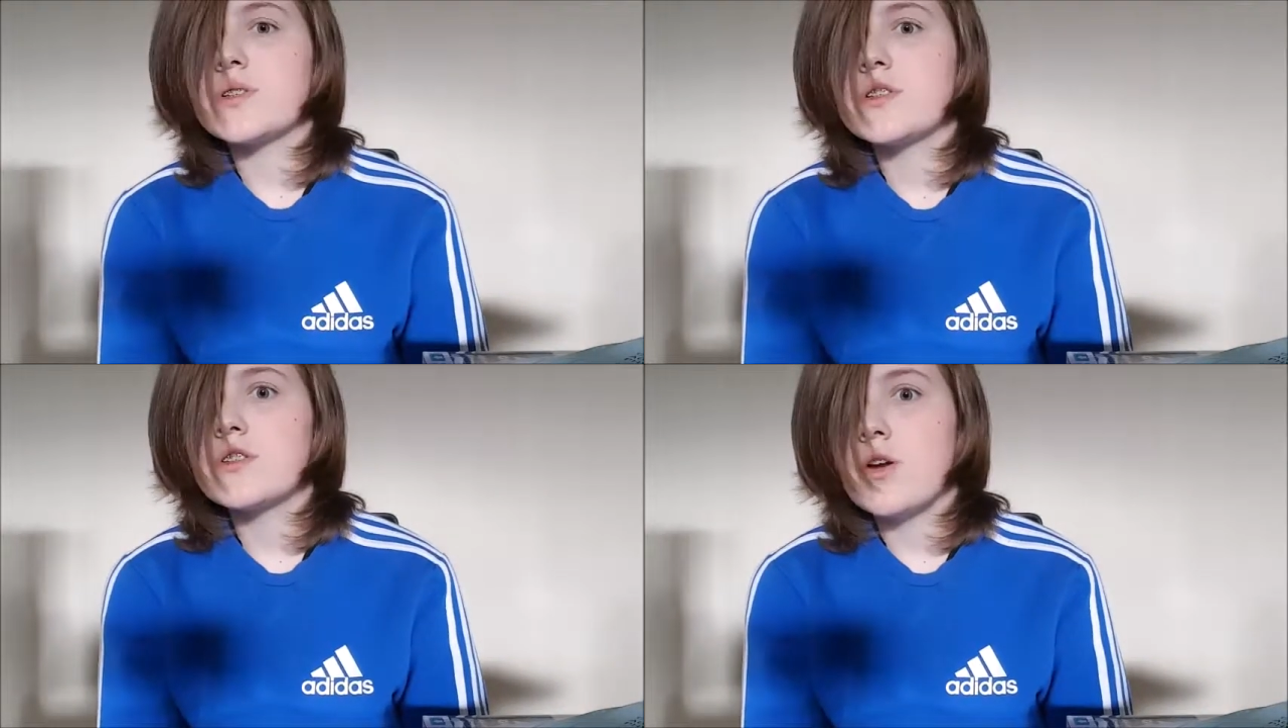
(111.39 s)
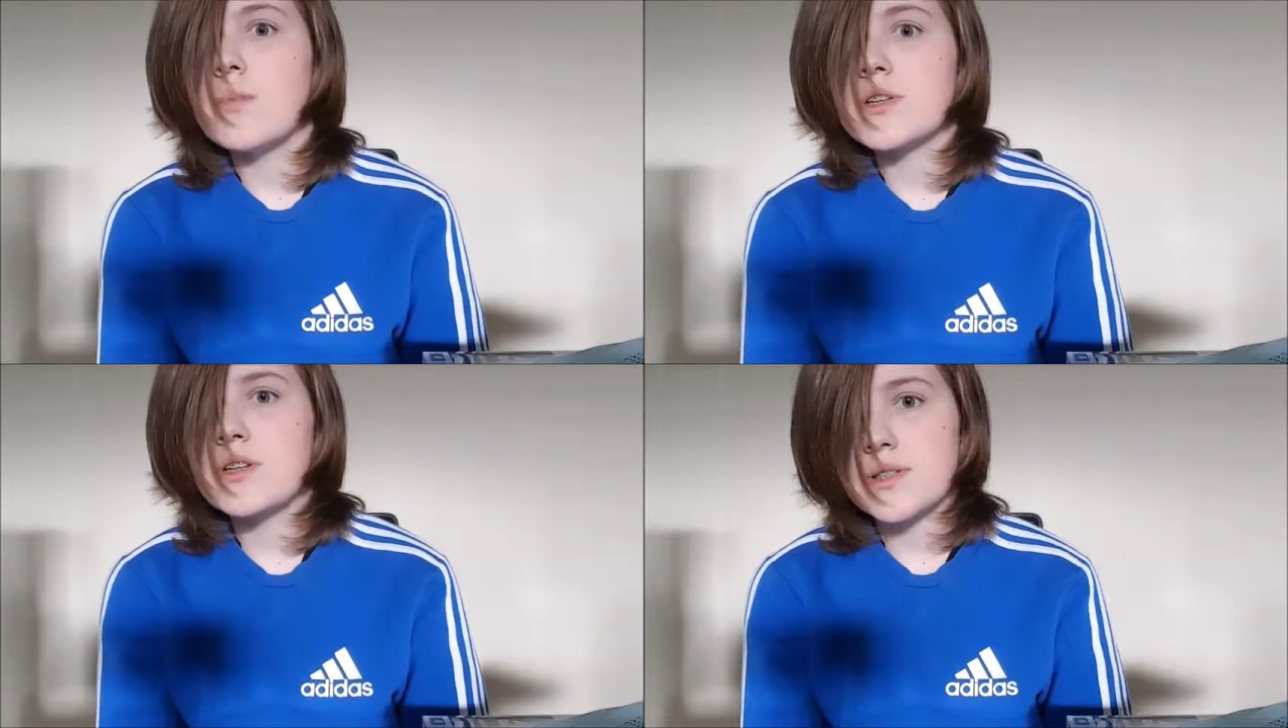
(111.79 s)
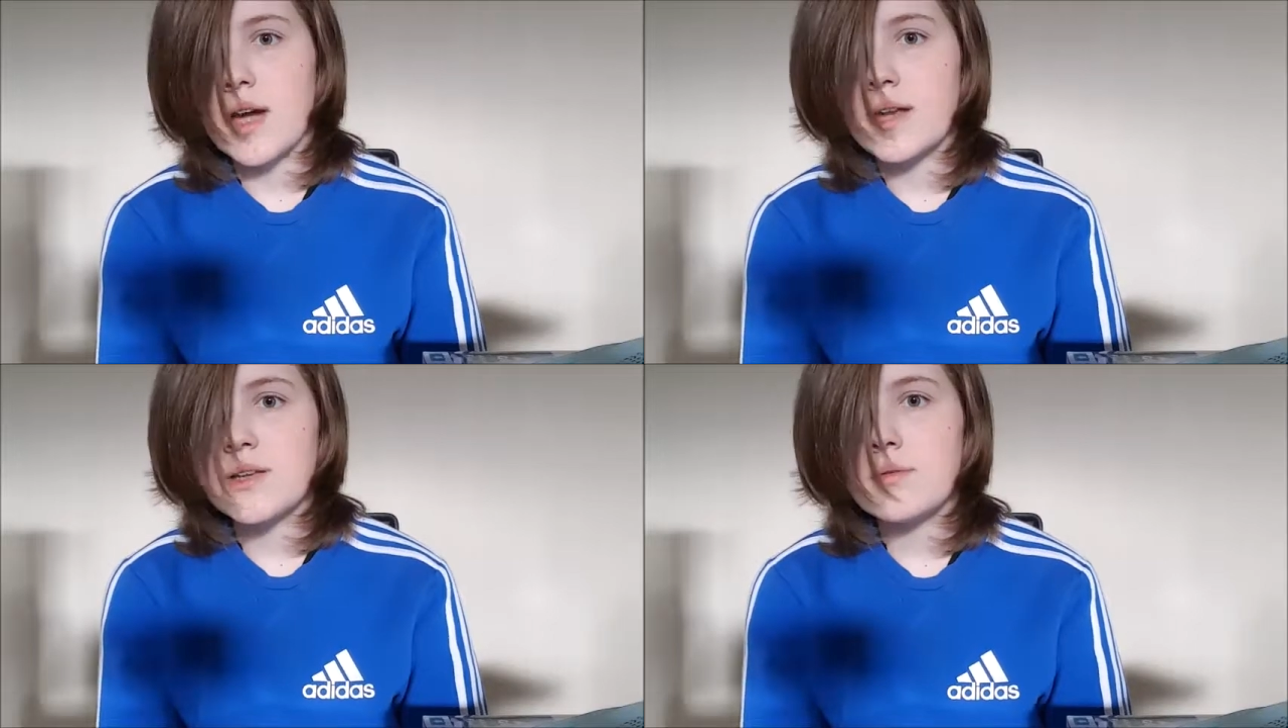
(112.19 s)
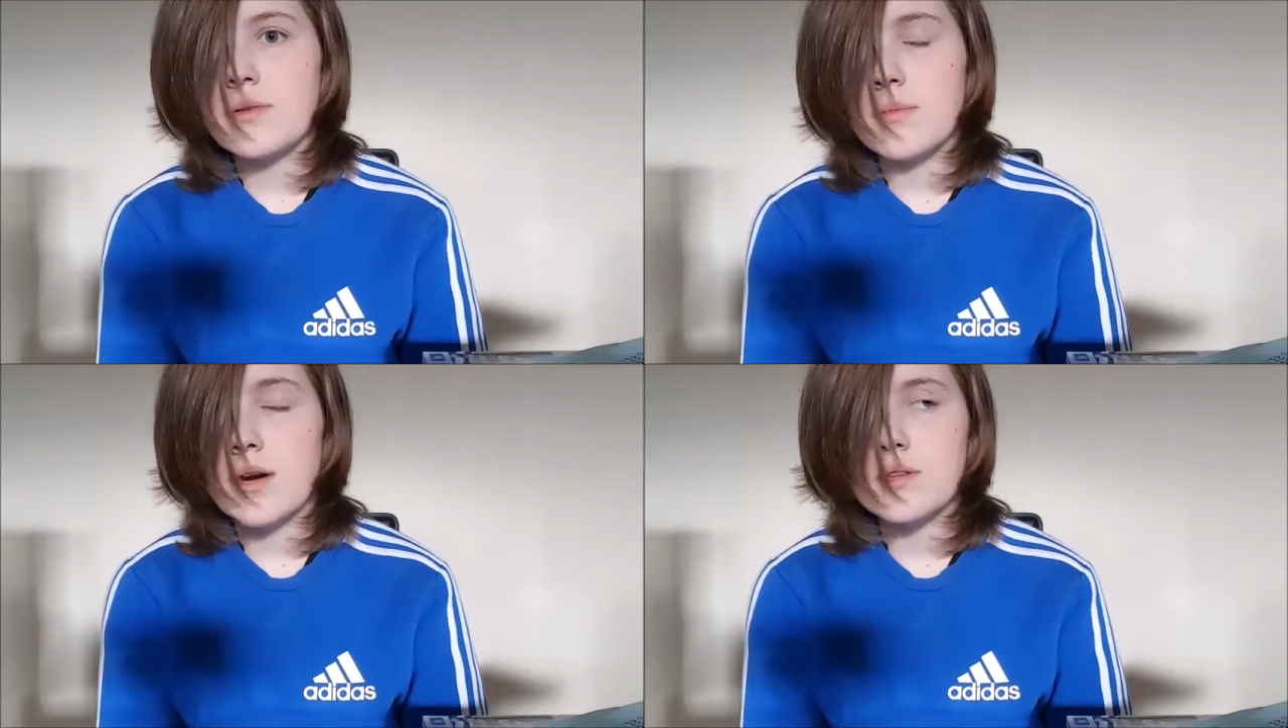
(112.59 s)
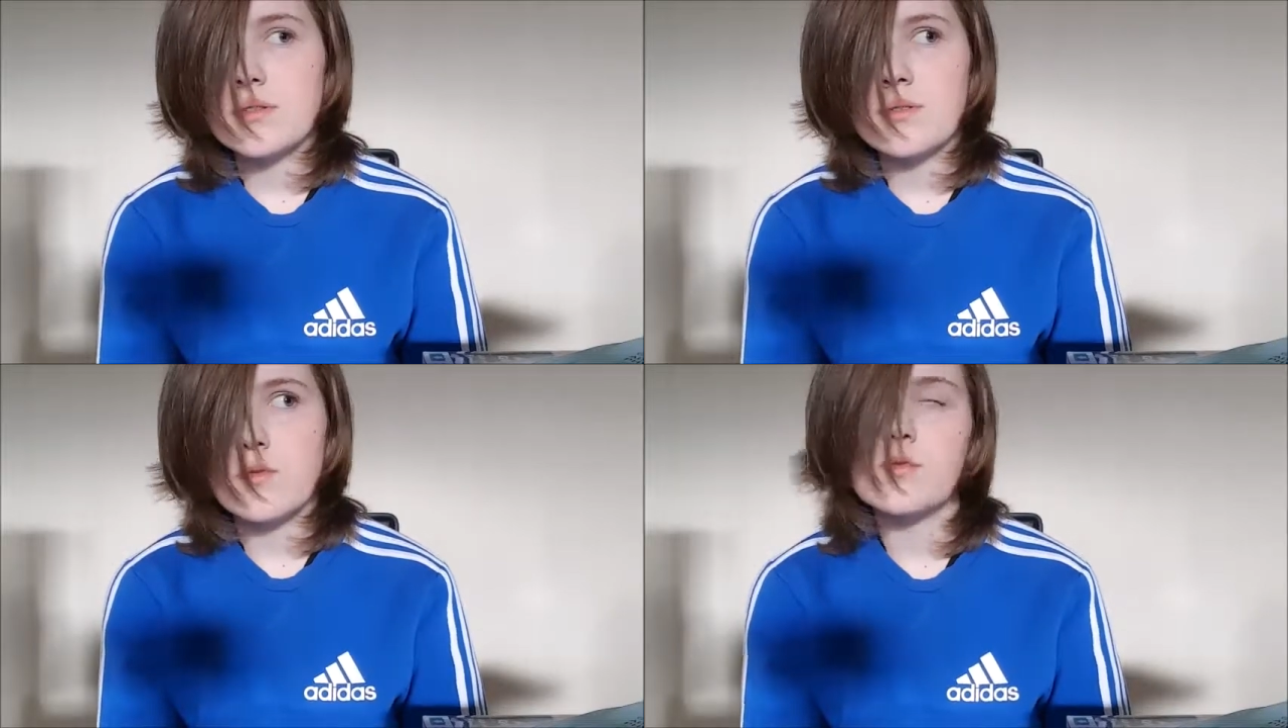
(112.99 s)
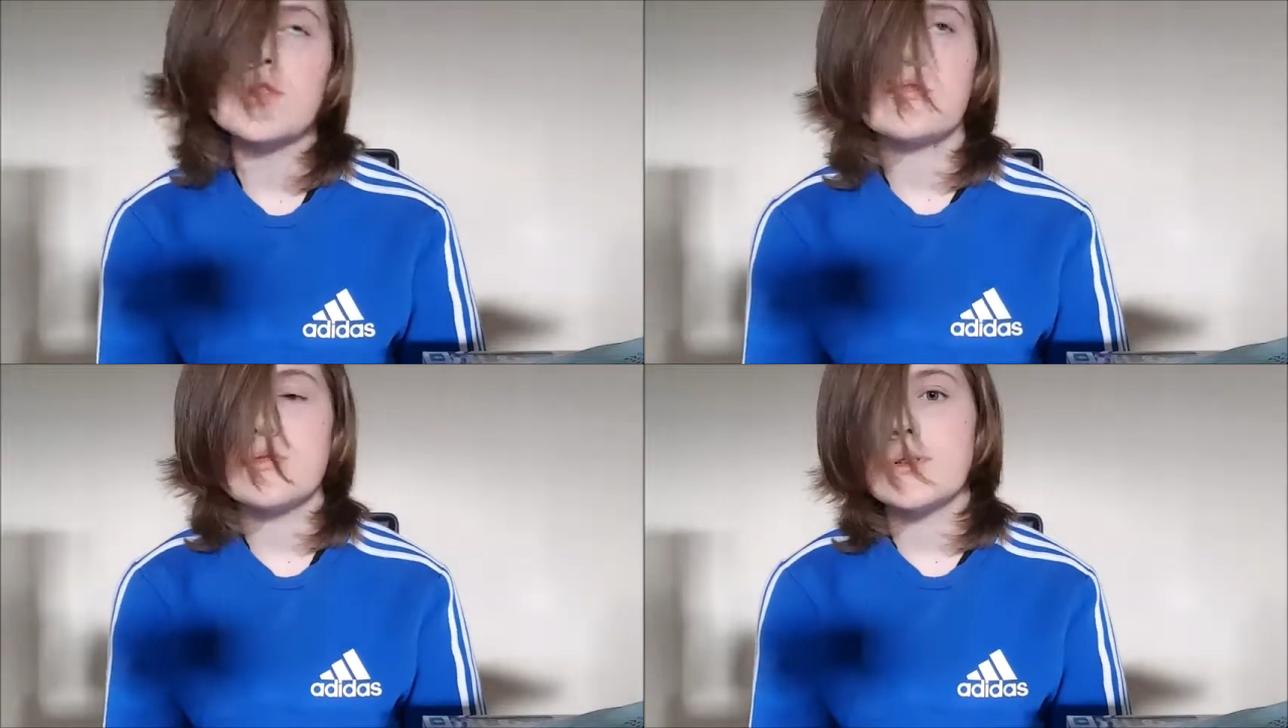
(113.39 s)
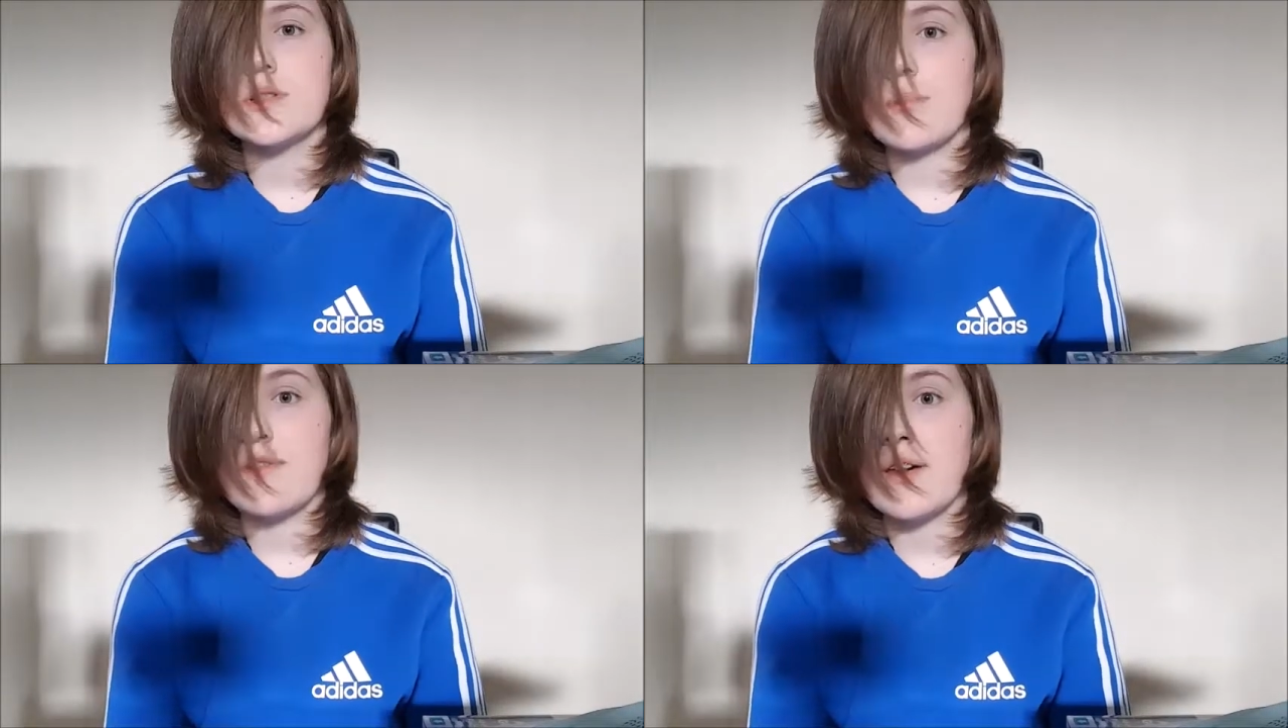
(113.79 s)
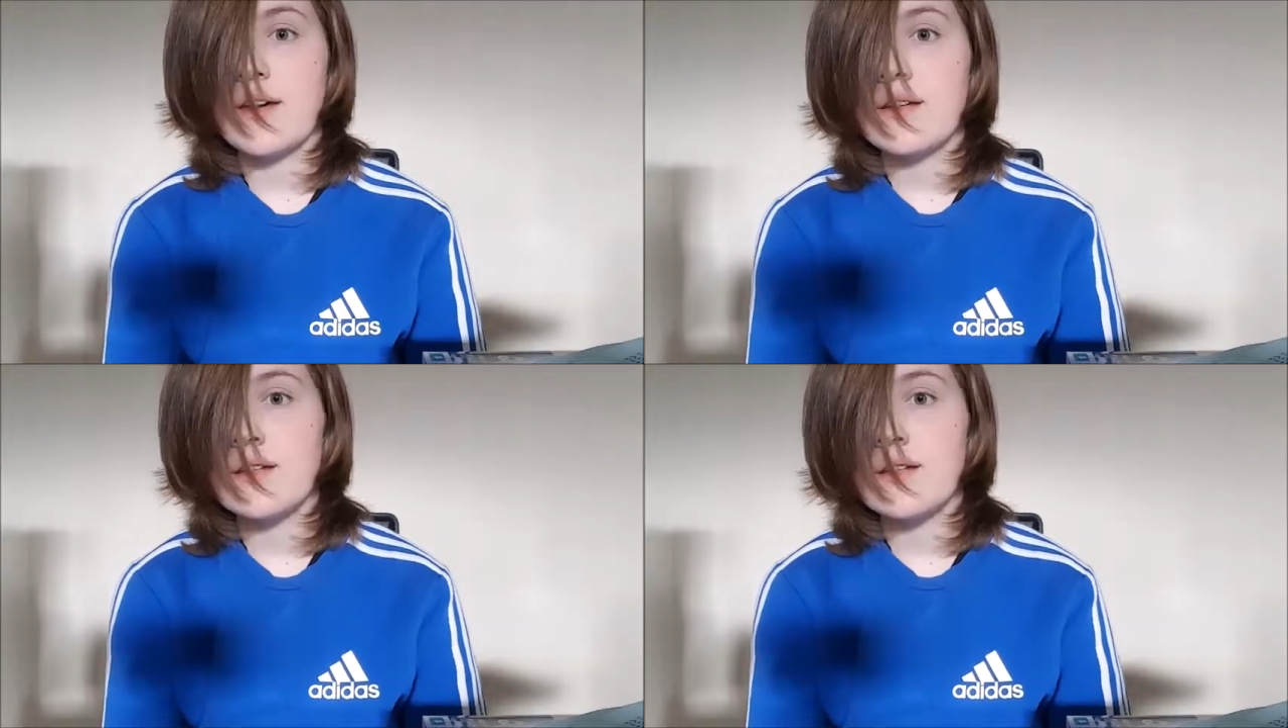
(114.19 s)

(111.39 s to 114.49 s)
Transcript: so much anxiety amongst all students, to be fair.